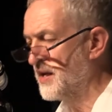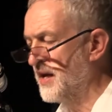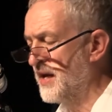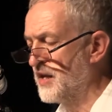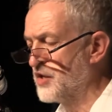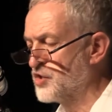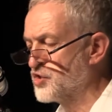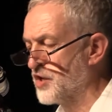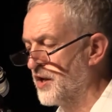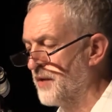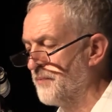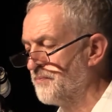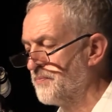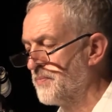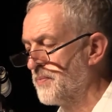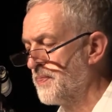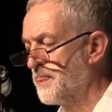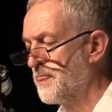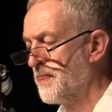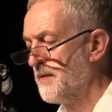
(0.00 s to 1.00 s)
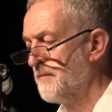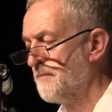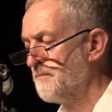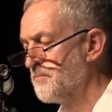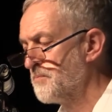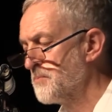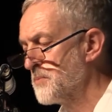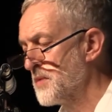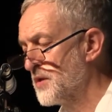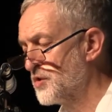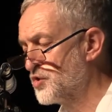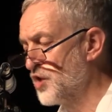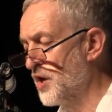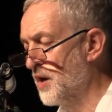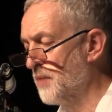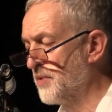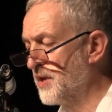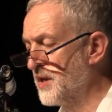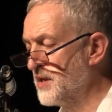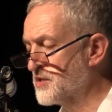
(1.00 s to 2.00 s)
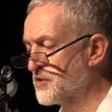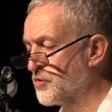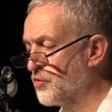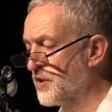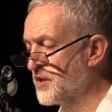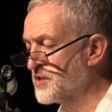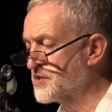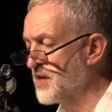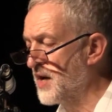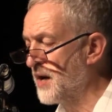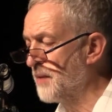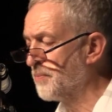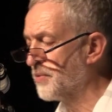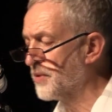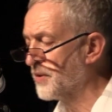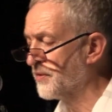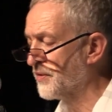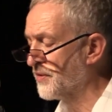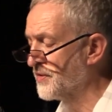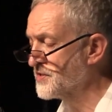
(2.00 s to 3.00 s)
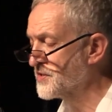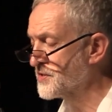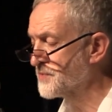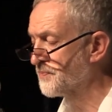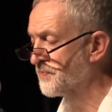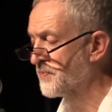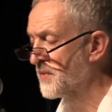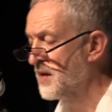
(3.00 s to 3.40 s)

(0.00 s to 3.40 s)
energy. Germany is a good example on this.